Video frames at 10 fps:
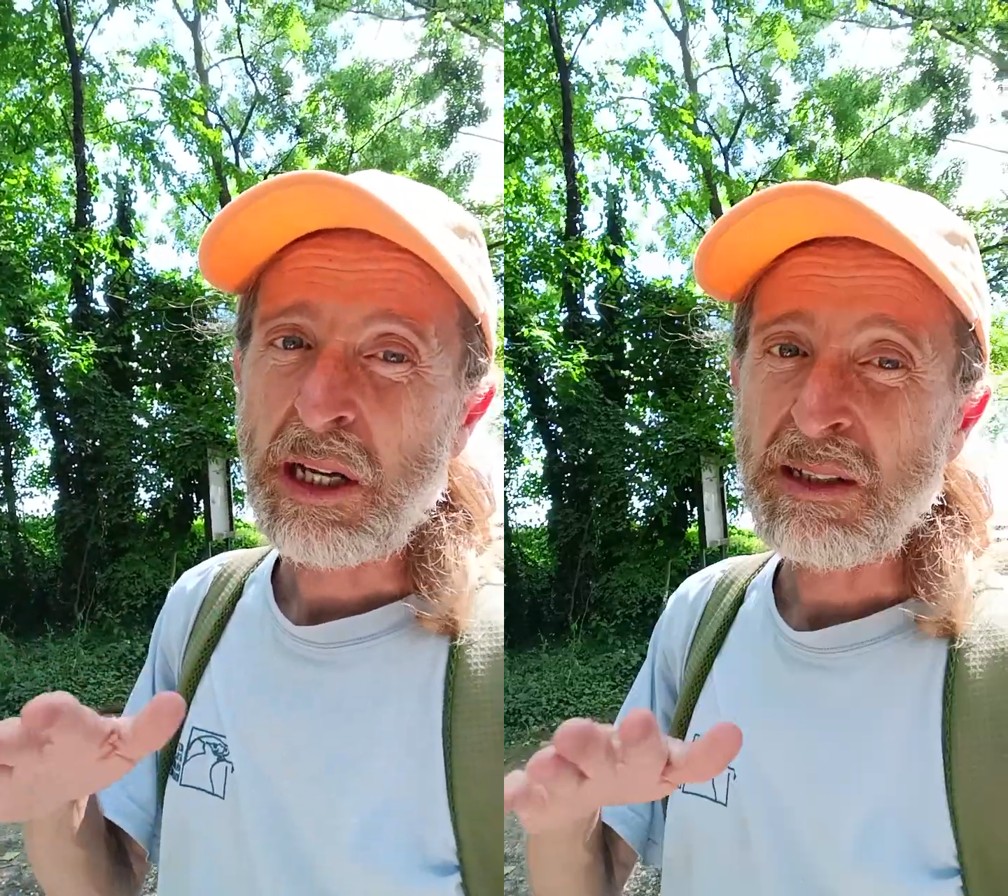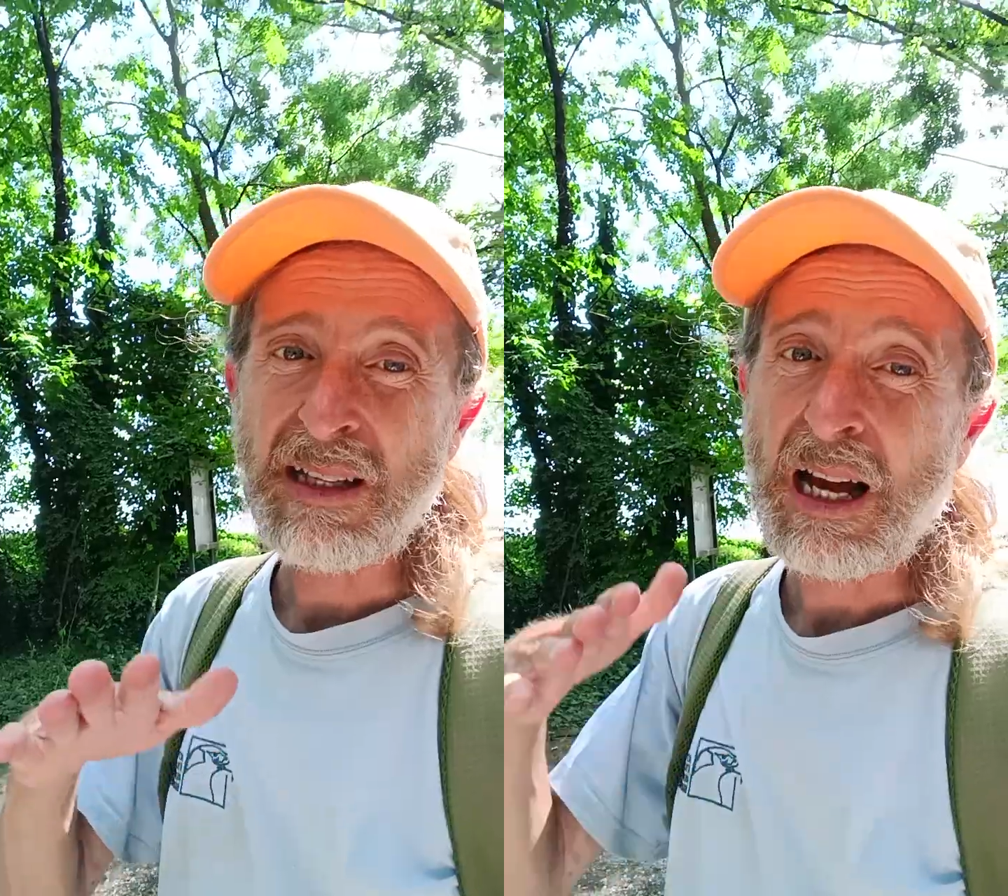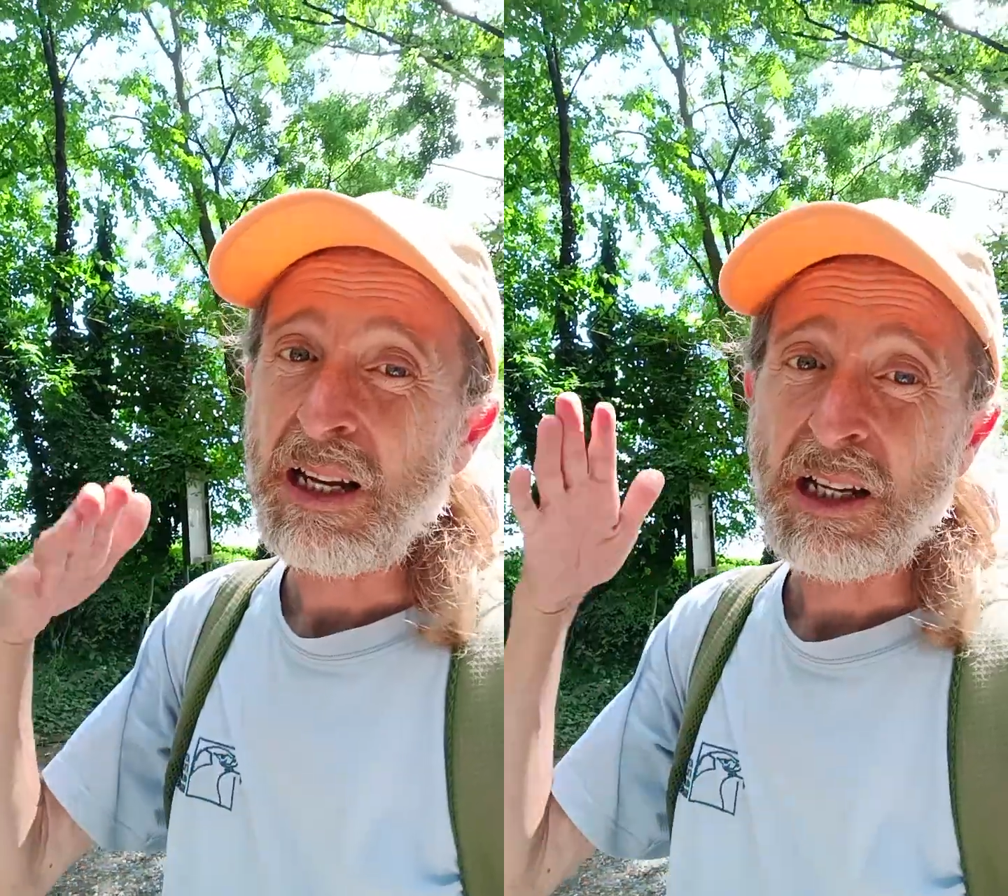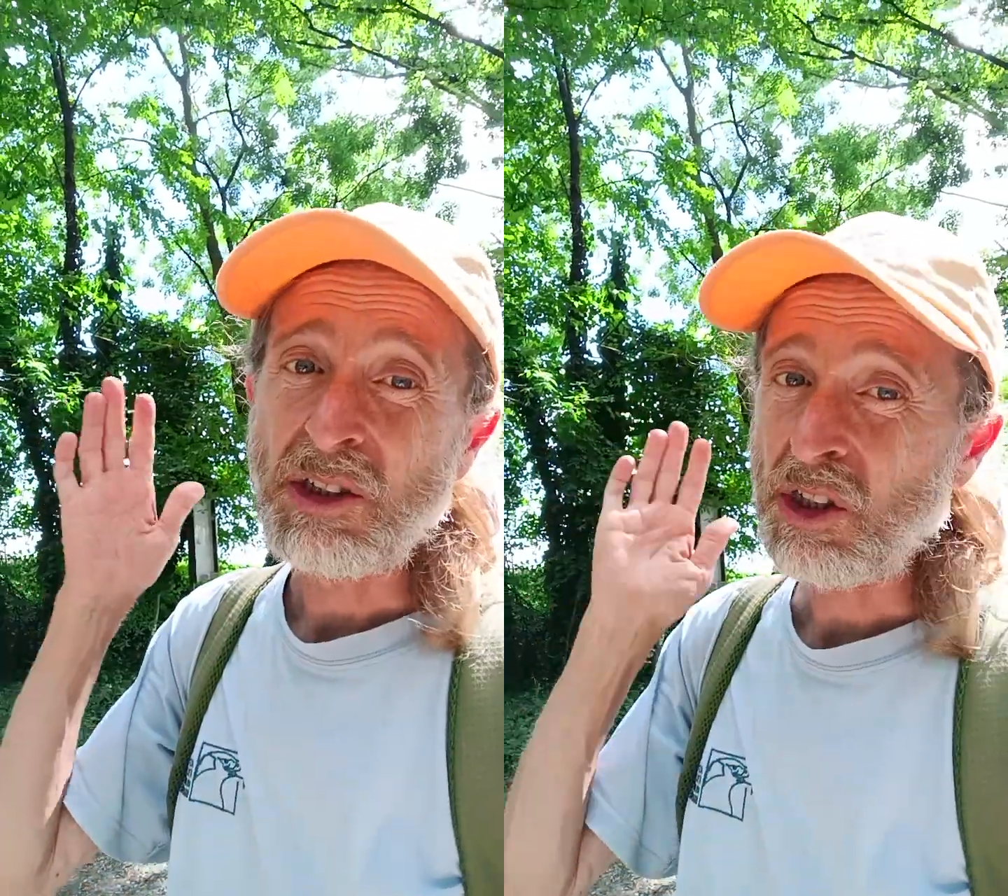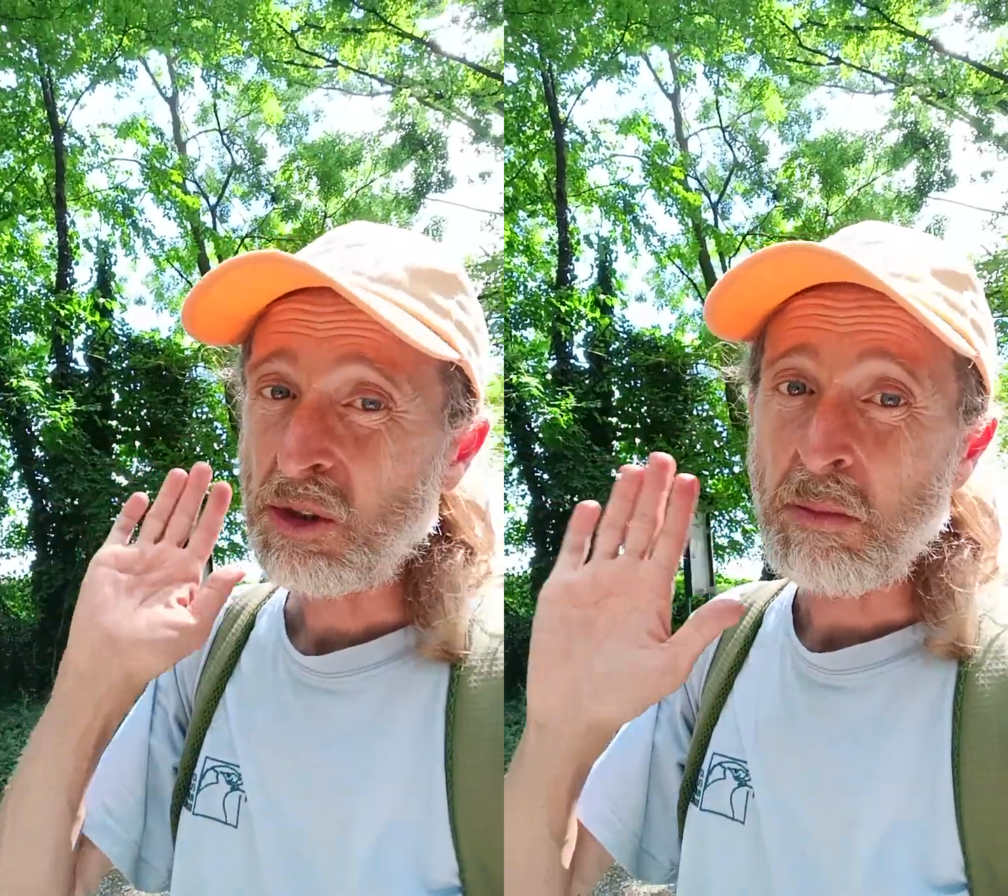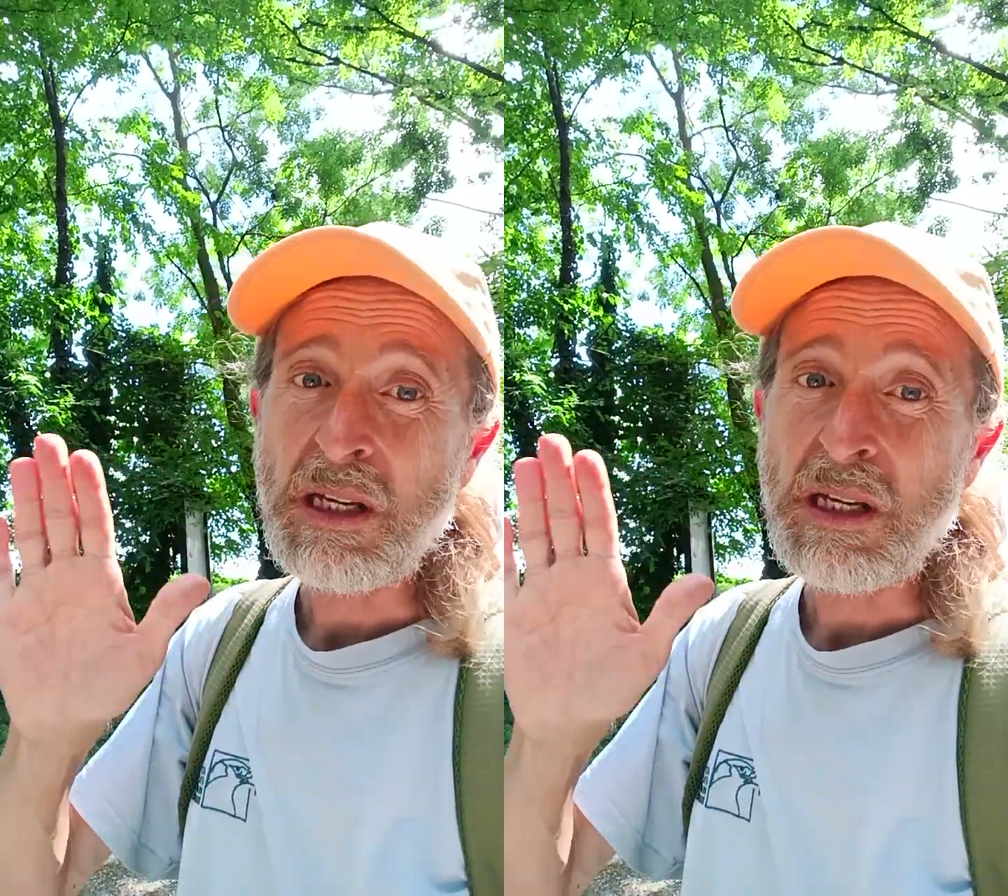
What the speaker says: in Italian just